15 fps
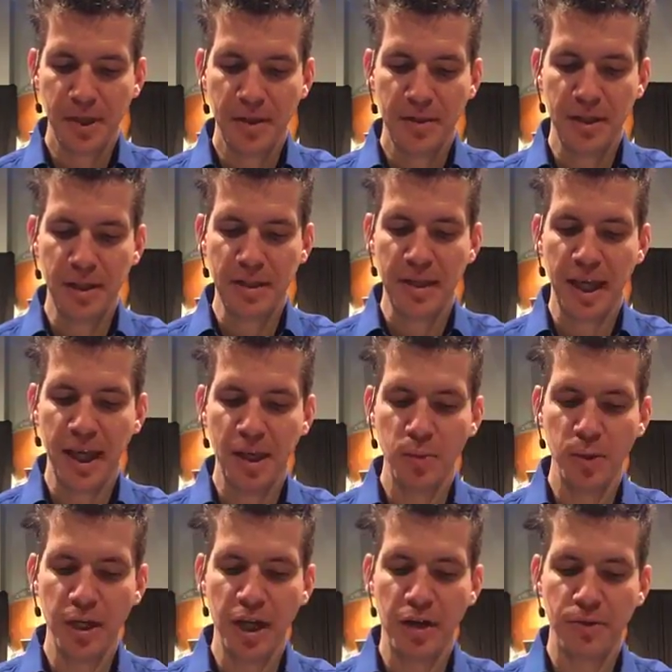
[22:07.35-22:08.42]
Then Cain
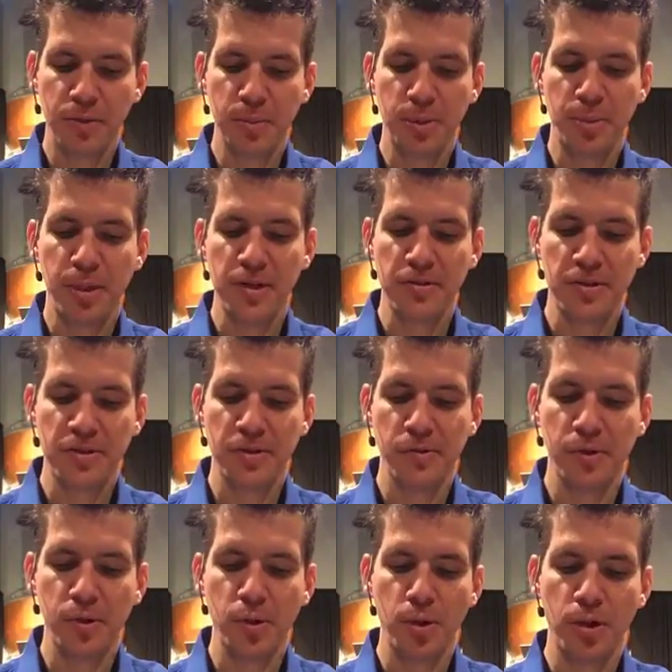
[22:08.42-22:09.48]
went out from the presence of
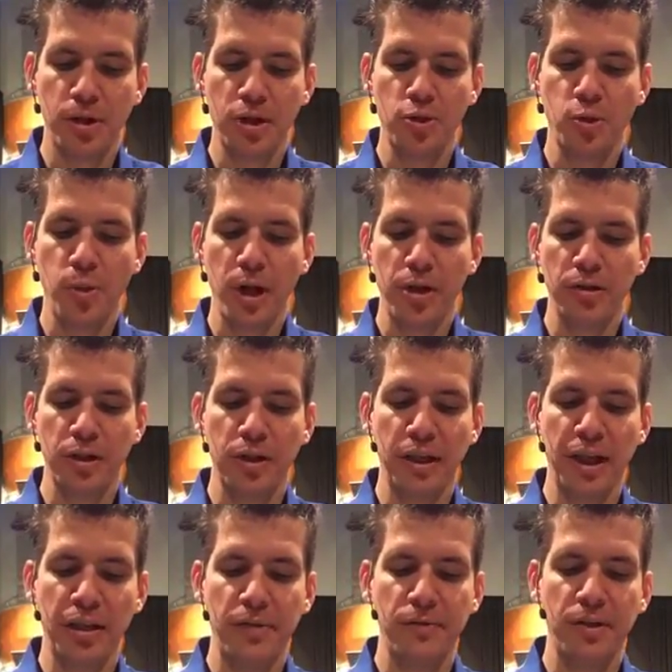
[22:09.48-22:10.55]
the Lord and dwelt in the
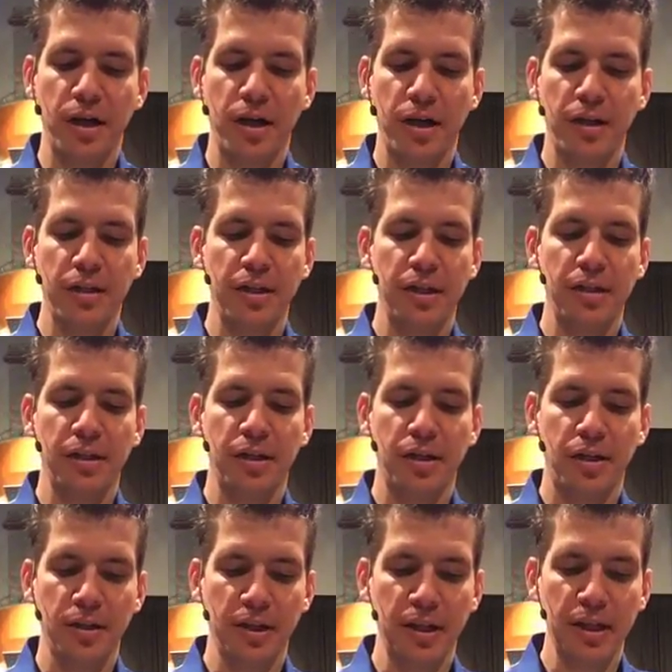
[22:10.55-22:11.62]
land of Nod
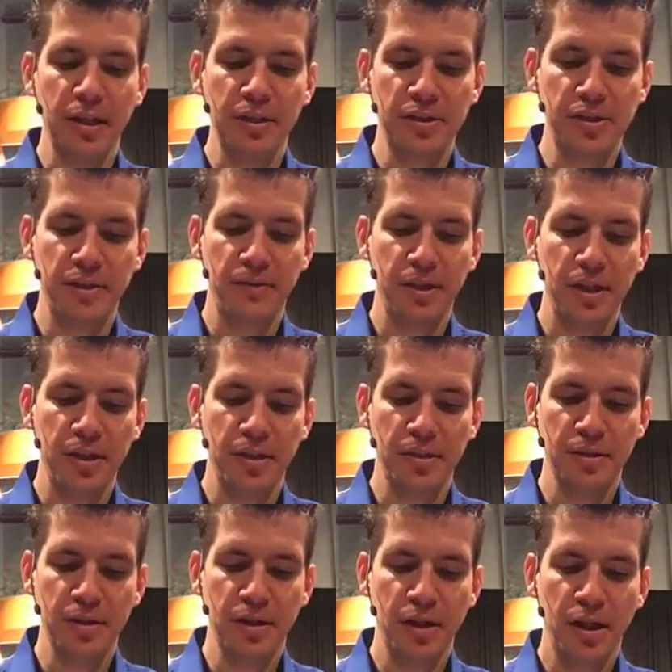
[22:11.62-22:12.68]
on the east of
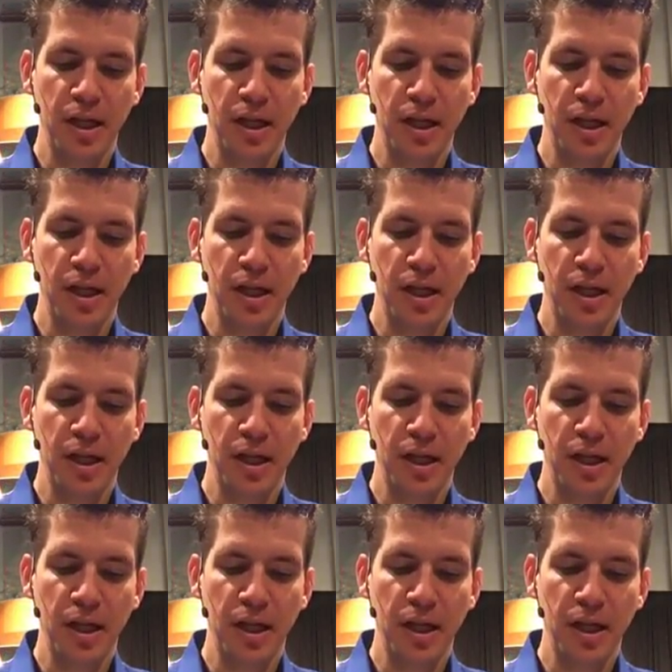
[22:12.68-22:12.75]
Eden.